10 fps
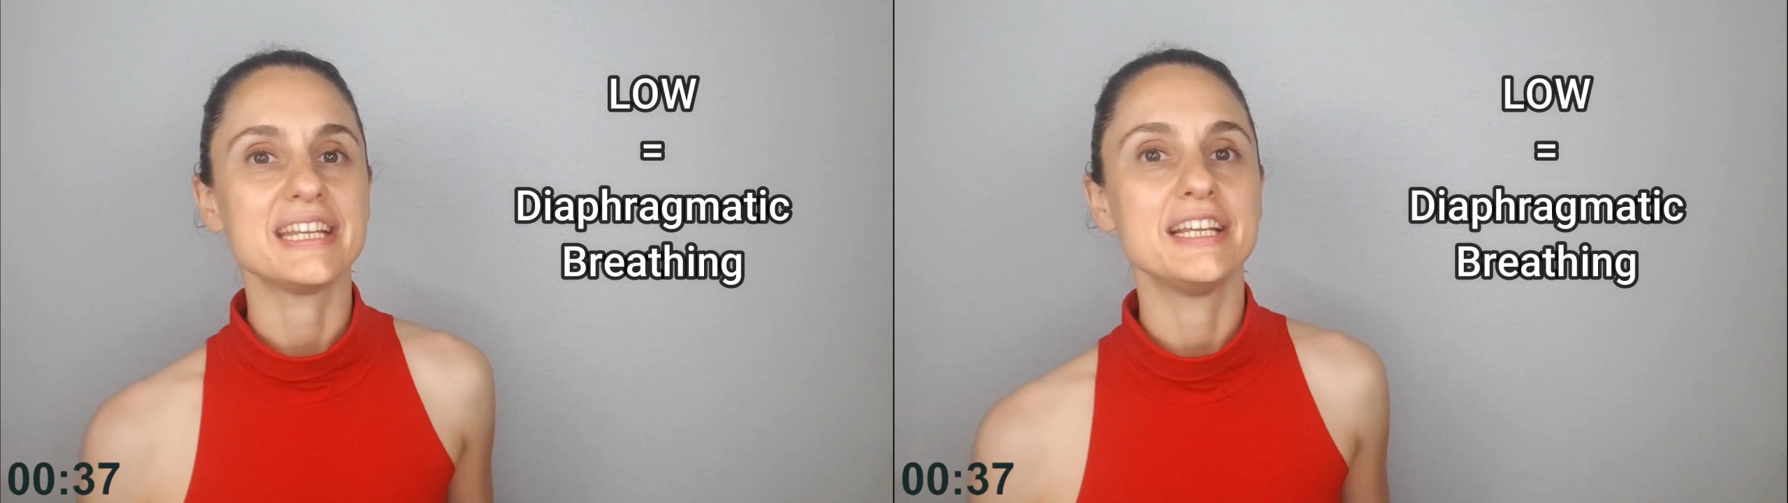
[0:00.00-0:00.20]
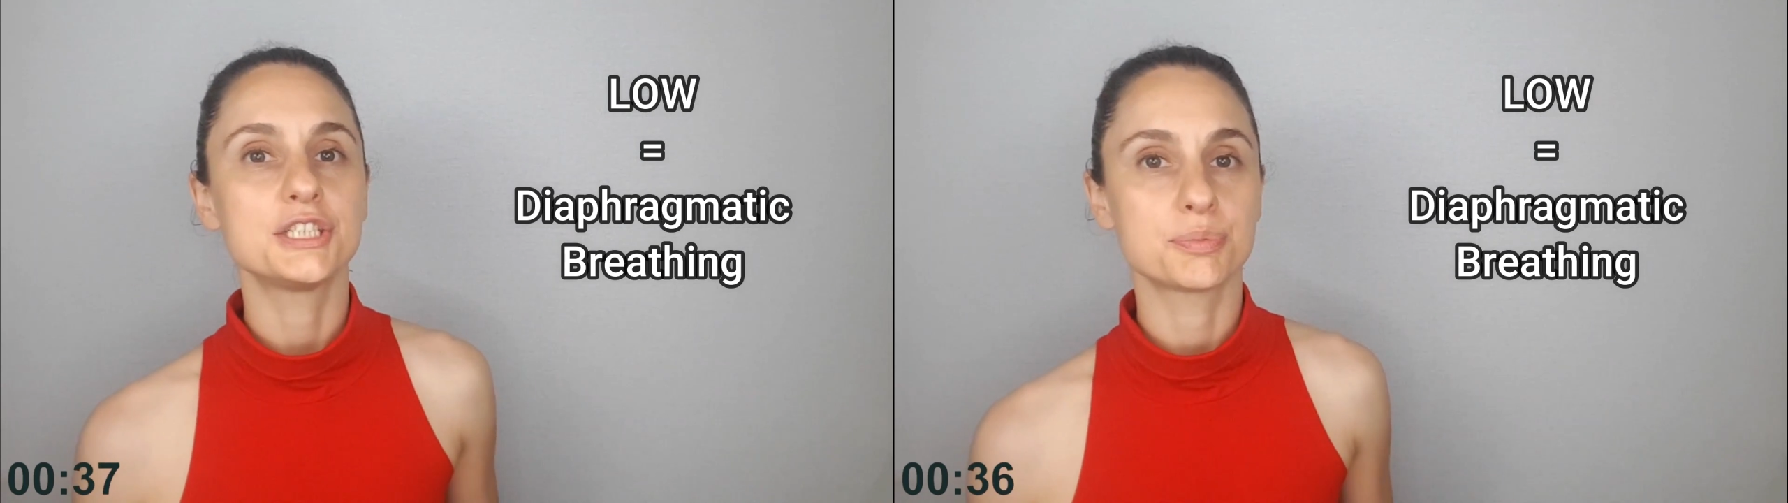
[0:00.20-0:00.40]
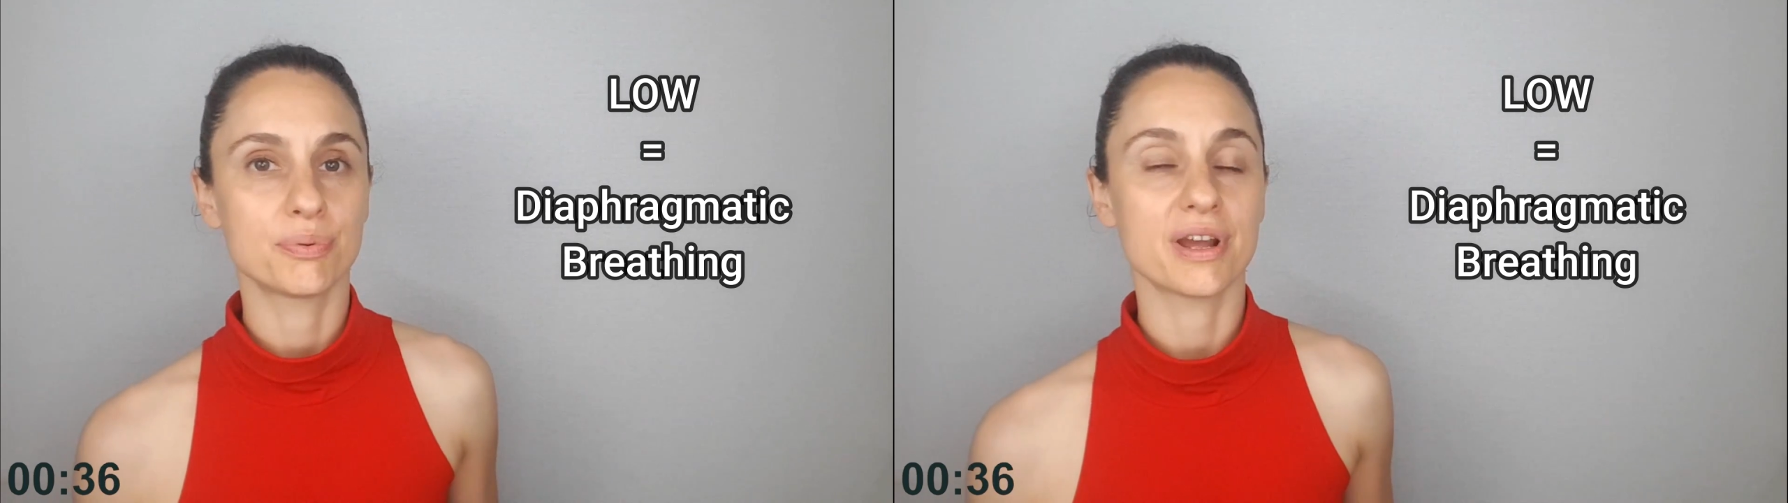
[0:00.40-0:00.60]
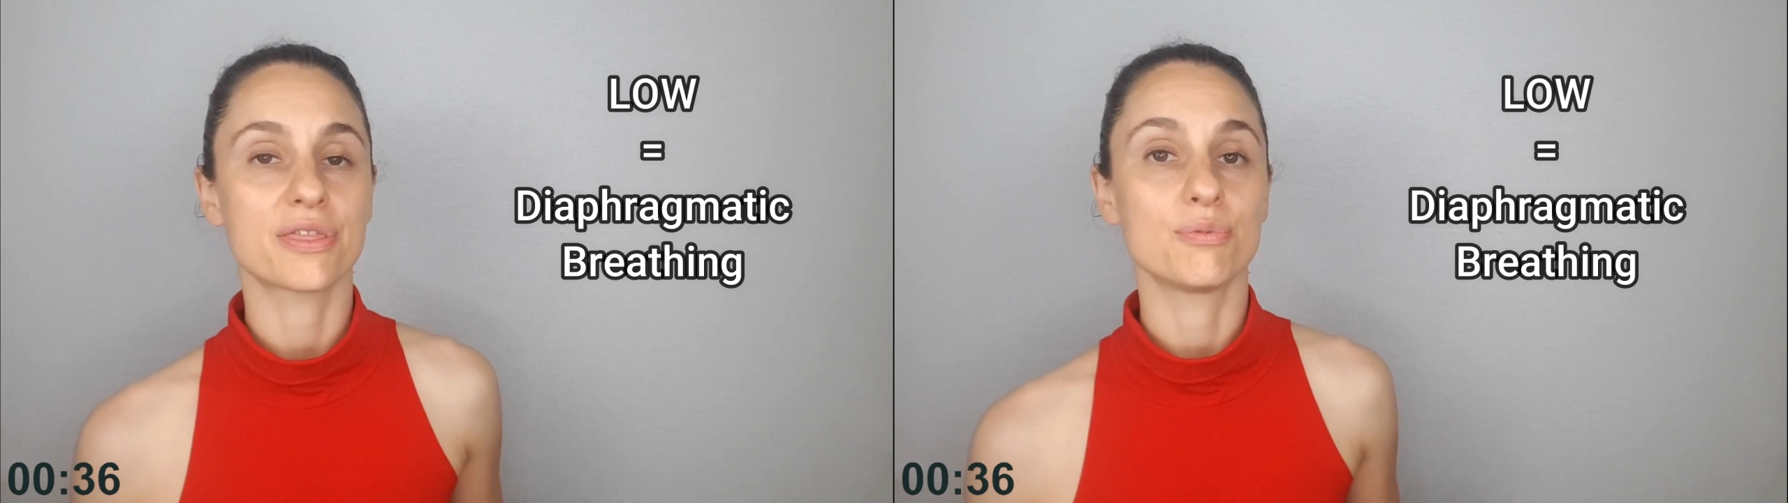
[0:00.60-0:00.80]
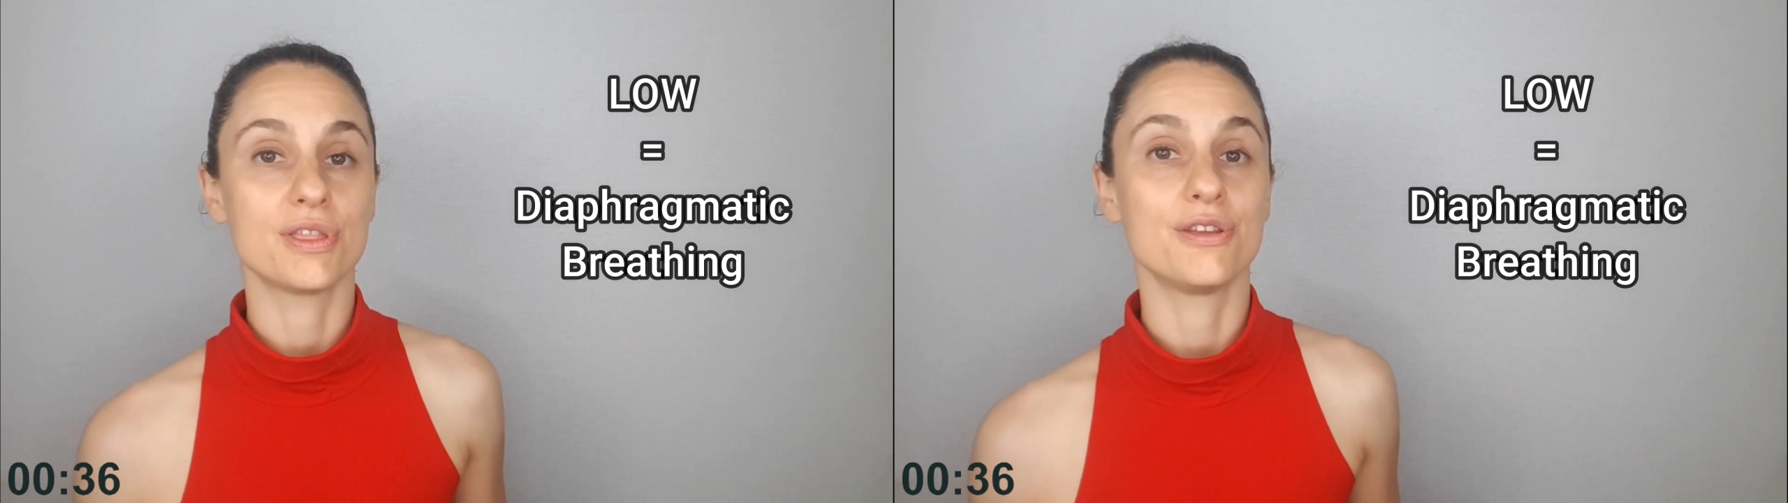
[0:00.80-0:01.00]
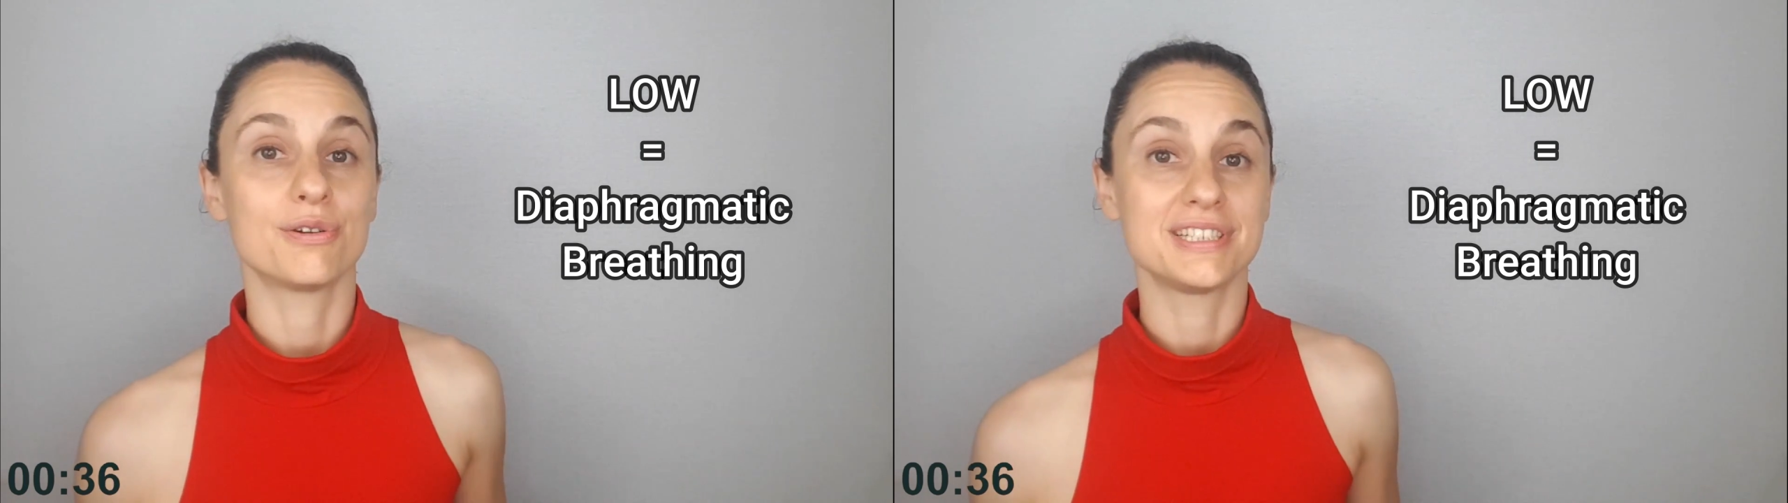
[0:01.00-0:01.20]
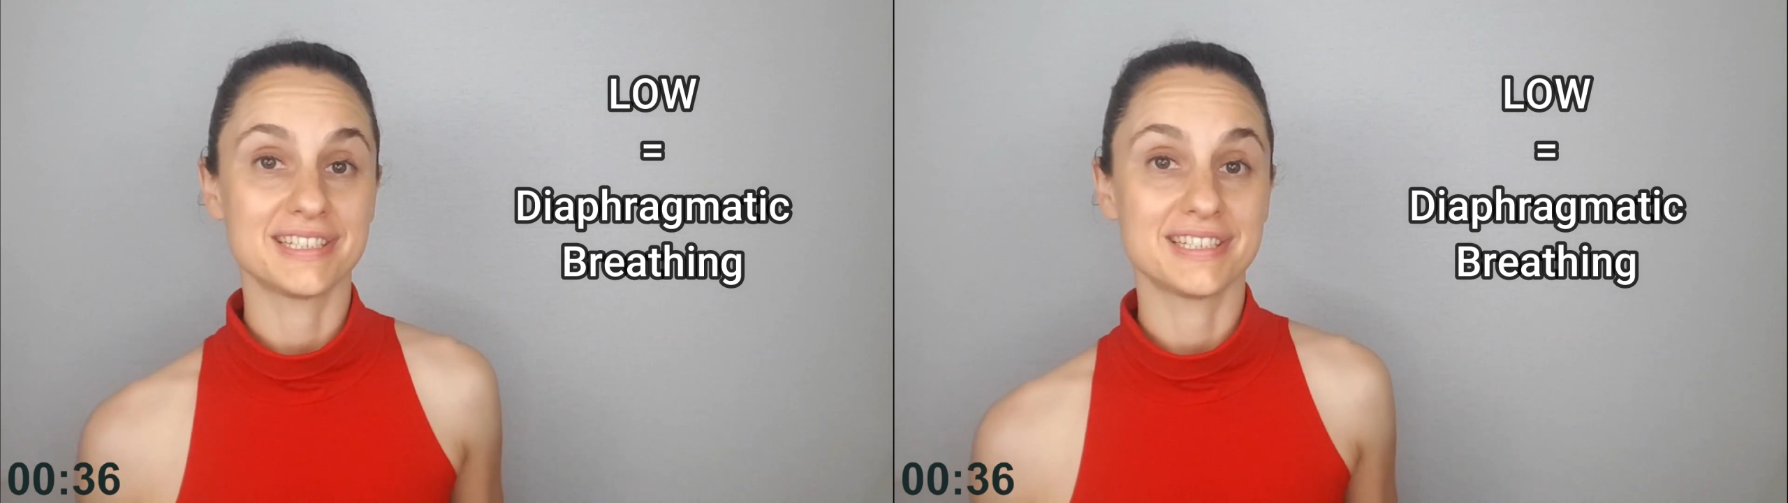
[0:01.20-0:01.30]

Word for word: each breath with your